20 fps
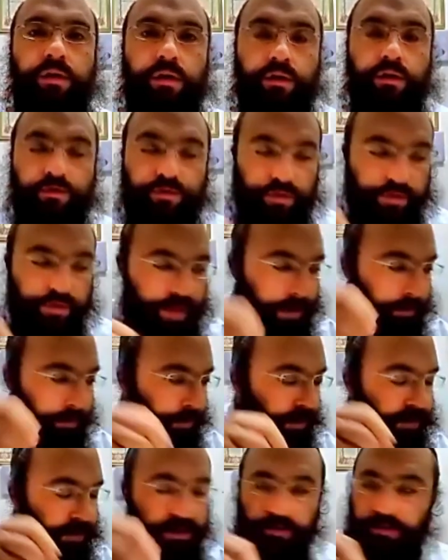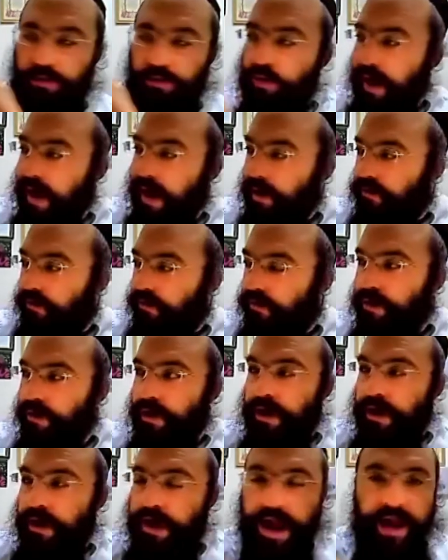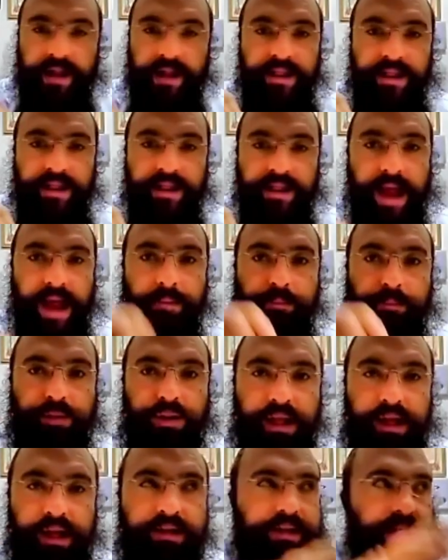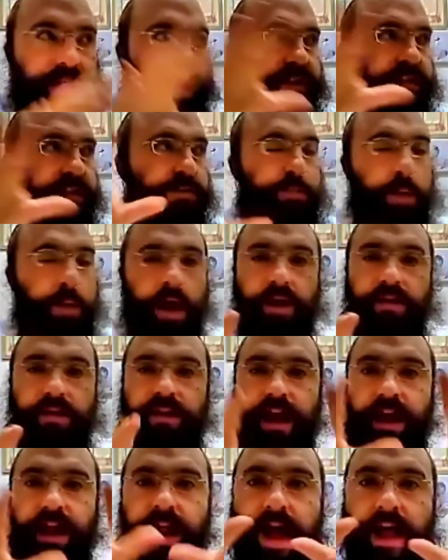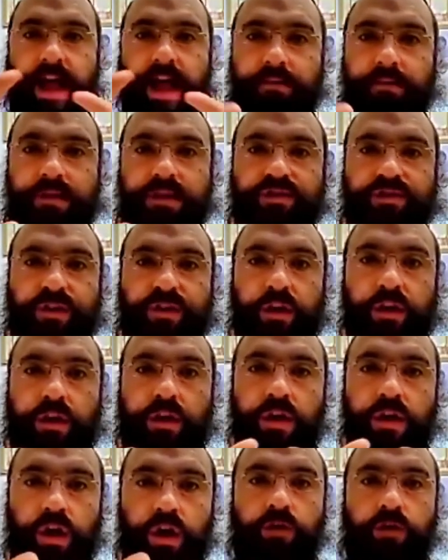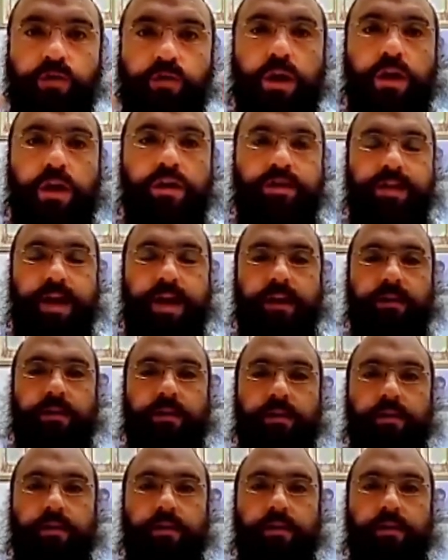for that piece of ground and that place, that spot, that atmosphere of where you're standing.